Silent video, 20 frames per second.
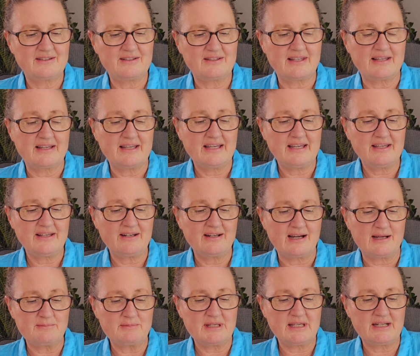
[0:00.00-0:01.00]
The hit
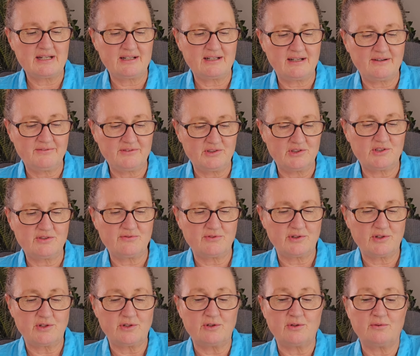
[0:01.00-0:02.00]
I'm getting off this for
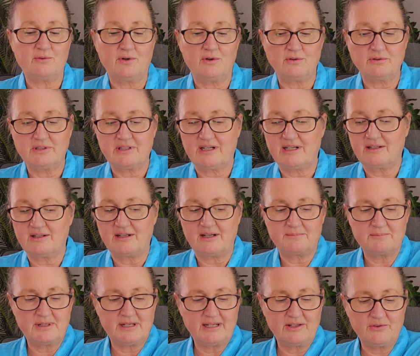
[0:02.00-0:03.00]
you. Hold on, I'm
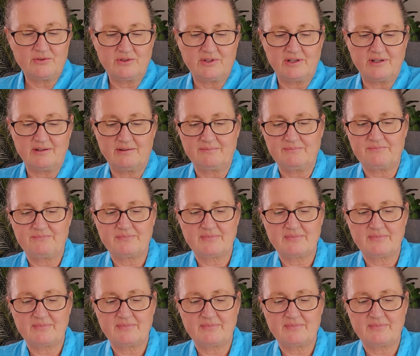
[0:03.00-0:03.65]
going to get there.